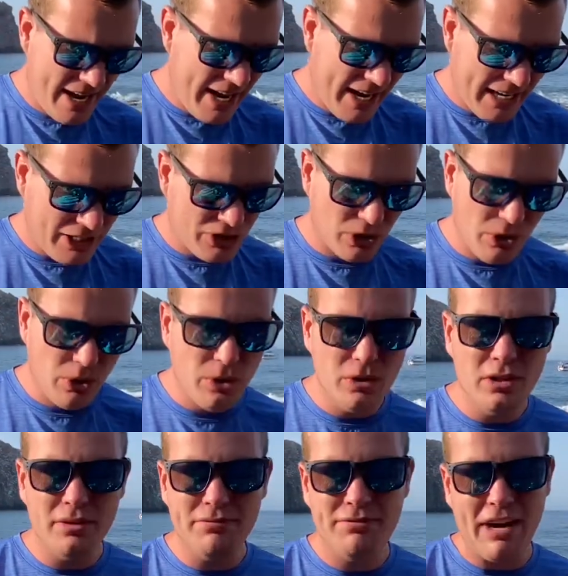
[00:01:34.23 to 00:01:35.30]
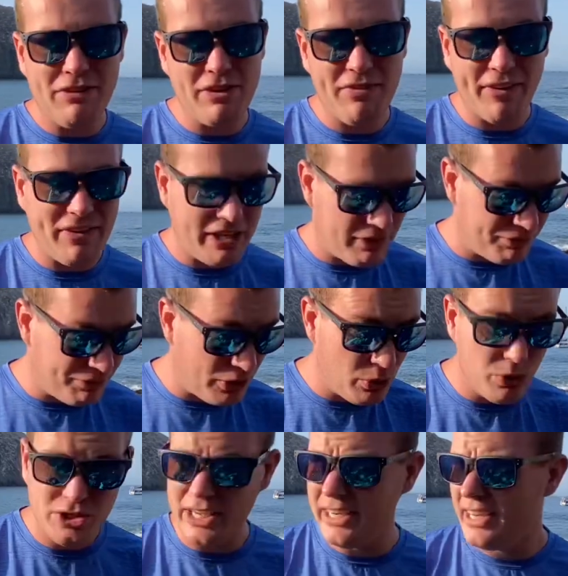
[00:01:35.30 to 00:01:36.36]
It's all very, very
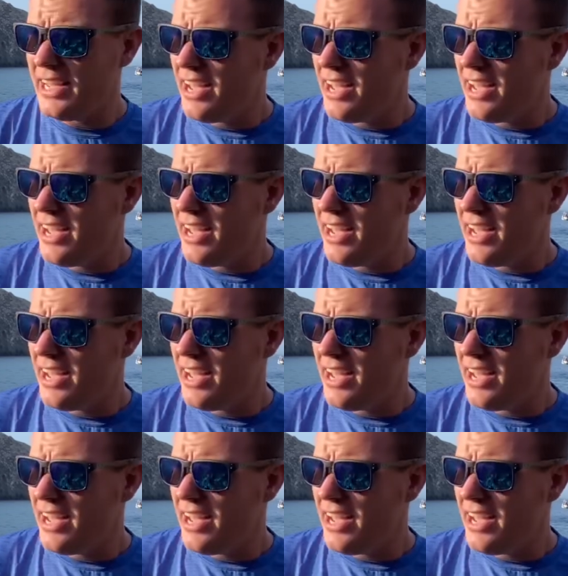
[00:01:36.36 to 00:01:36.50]
confusing.